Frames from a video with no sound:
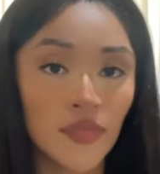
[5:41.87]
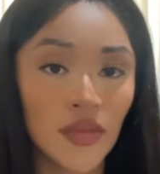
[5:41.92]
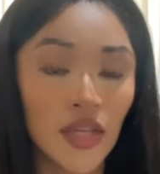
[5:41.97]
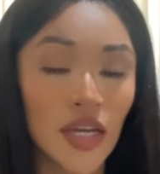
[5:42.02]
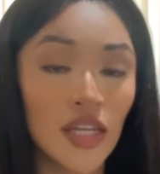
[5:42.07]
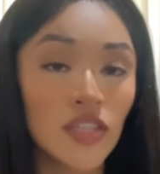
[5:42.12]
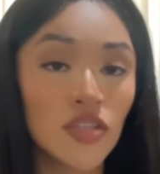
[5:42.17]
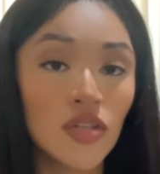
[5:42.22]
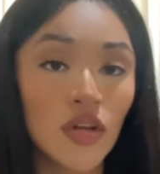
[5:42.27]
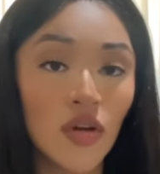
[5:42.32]

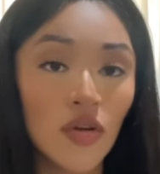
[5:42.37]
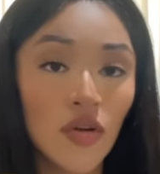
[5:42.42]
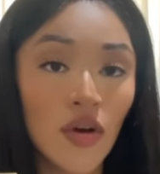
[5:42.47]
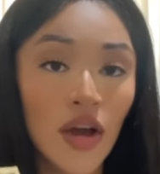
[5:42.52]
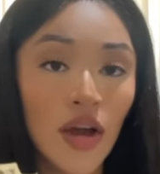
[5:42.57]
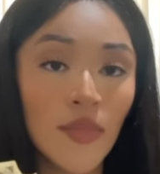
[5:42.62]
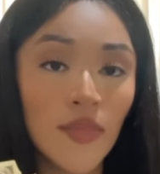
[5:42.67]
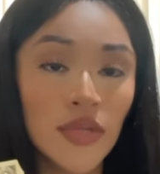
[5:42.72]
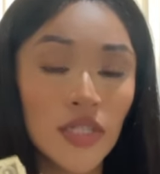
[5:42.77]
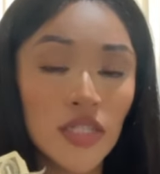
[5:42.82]
I don't know
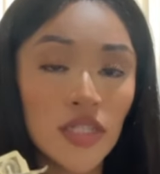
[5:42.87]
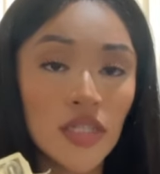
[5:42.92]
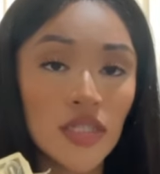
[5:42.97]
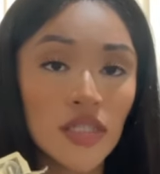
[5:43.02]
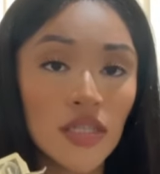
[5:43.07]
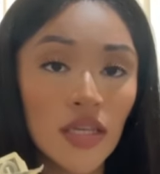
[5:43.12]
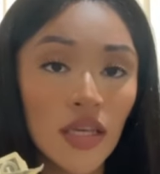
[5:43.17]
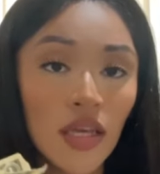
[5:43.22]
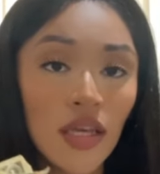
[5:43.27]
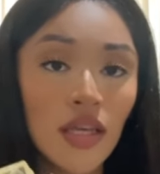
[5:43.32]
how much
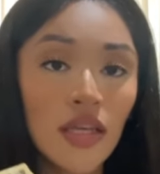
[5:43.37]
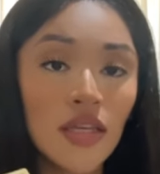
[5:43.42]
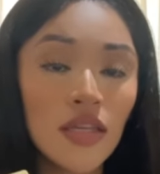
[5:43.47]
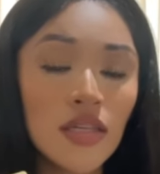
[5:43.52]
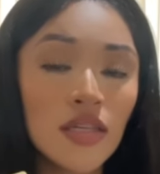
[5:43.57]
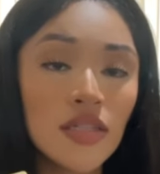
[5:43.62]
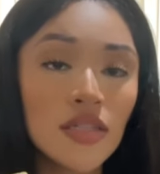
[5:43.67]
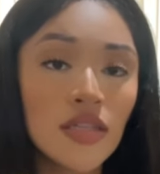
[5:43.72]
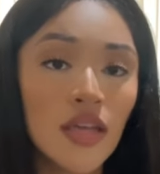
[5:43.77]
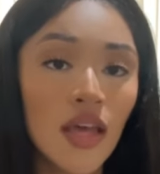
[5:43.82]
this
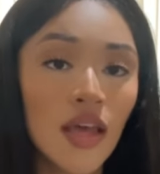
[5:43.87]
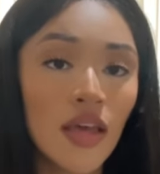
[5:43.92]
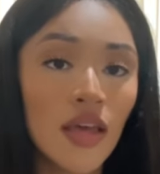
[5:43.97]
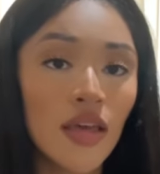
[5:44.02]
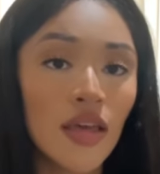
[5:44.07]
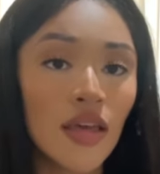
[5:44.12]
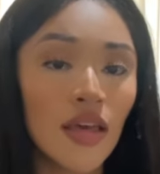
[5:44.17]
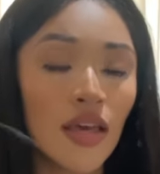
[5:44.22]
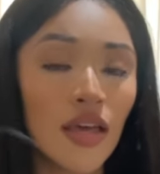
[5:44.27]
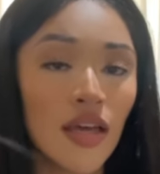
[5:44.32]
is,
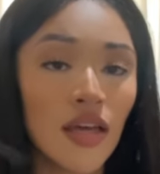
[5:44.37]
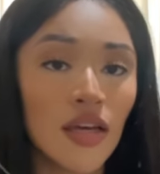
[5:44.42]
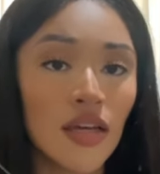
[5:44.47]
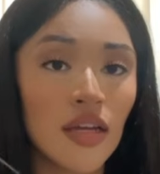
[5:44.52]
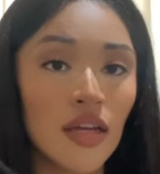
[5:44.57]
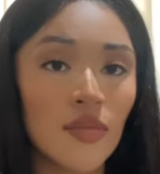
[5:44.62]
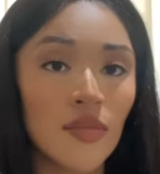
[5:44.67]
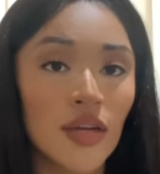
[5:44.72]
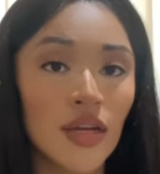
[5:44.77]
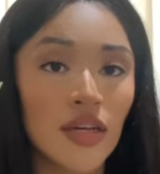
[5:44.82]
and
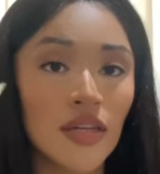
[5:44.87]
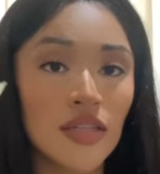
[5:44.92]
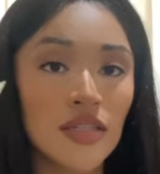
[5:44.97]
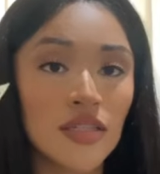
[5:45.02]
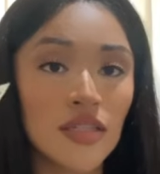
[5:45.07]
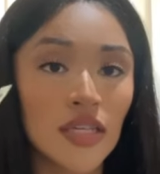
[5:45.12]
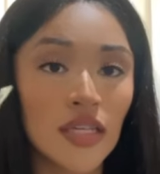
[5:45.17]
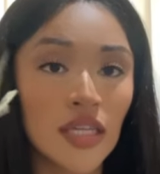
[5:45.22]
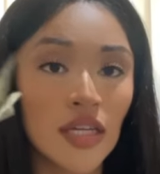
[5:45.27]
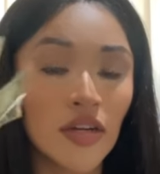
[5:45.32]
I'm not going to
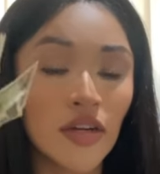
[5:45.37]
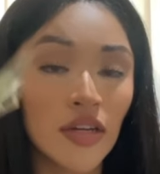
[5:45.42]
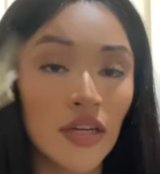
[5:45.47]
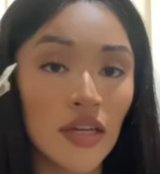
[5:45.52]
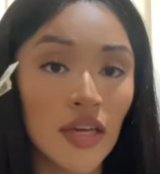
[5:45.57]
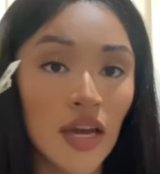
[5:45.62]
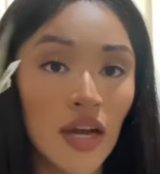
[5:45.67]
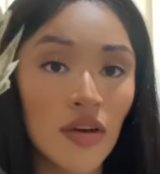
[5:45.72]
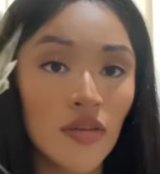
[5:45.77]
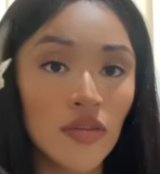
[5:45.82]
sit here and
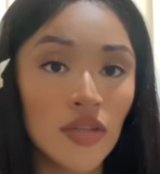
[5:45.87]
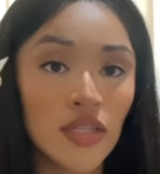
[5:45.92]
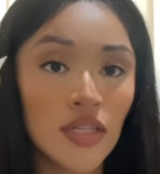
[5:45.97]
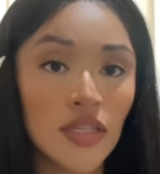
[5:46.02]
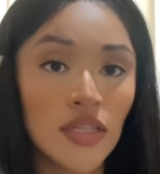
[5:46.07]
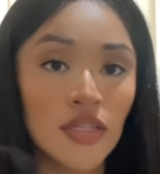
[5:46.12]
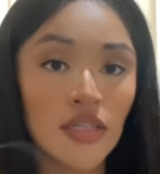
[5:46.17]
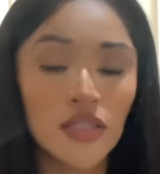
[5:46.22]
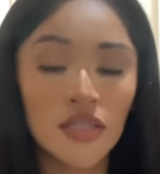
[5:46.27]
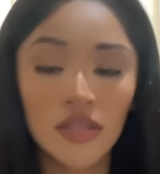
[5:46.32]
count this.